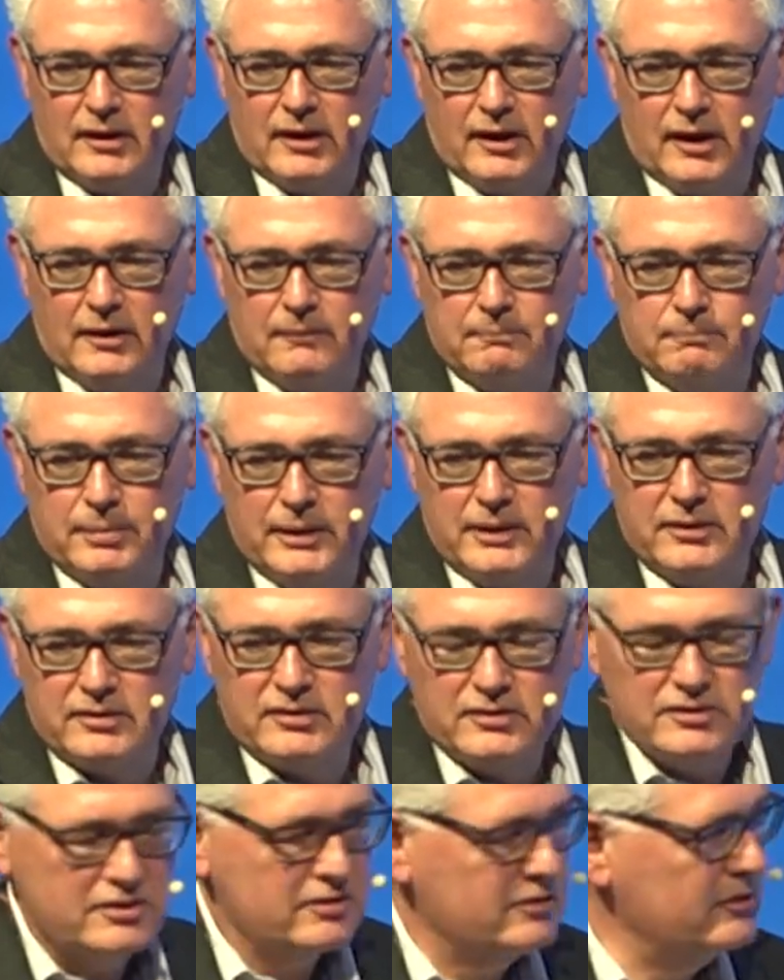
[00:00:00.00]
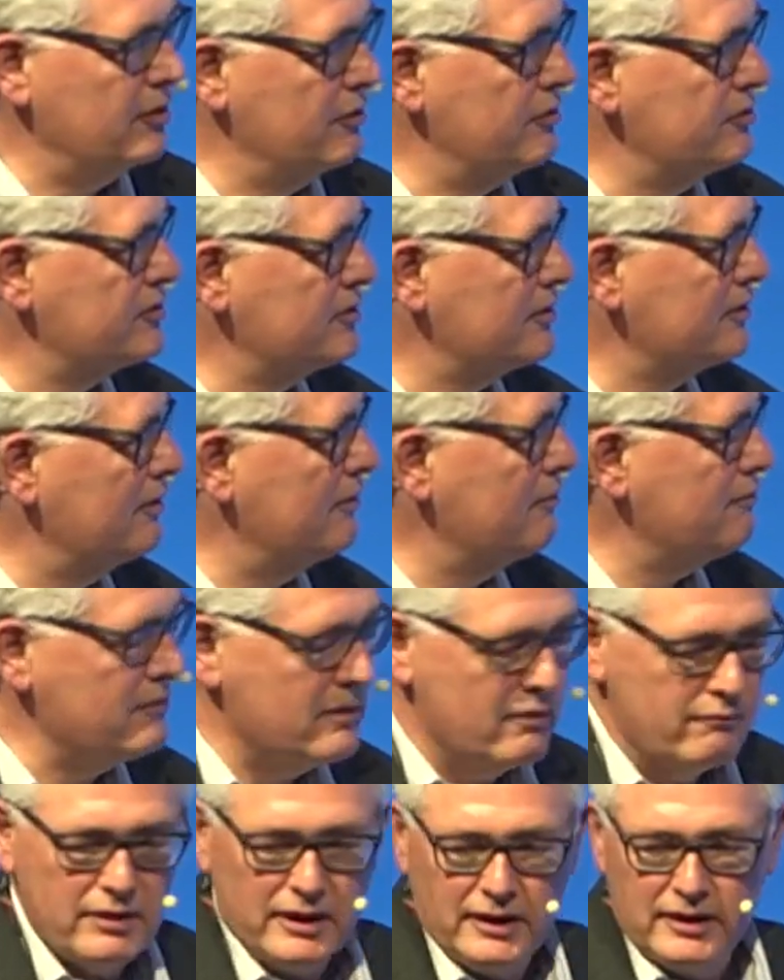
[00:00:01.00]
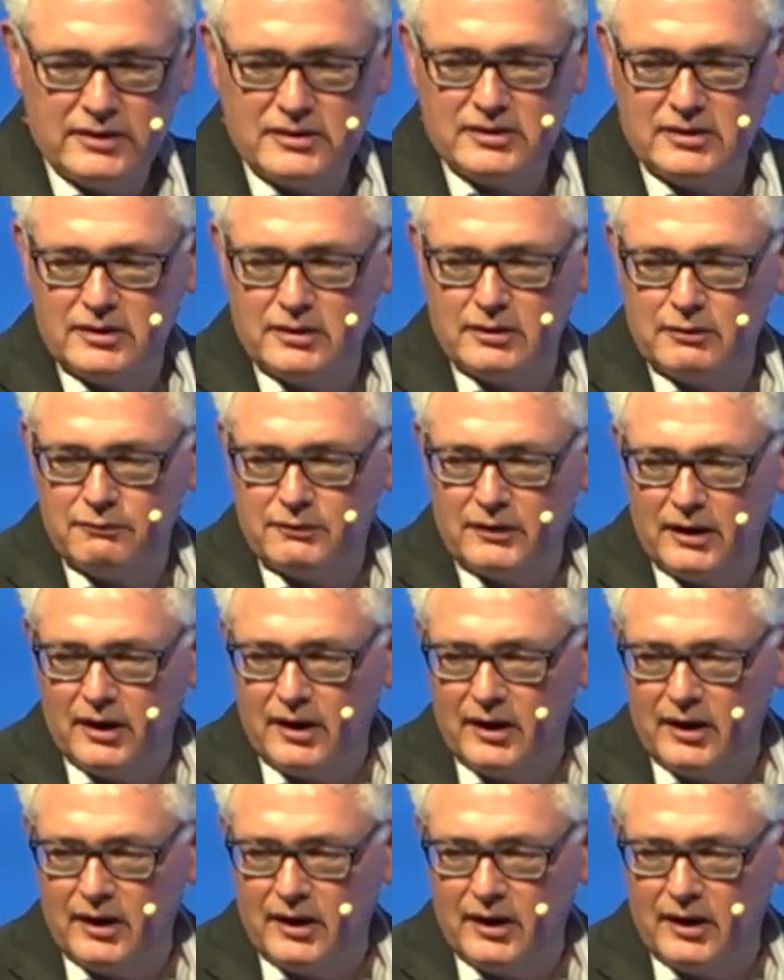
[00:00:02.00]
And Peter's used it in a variety of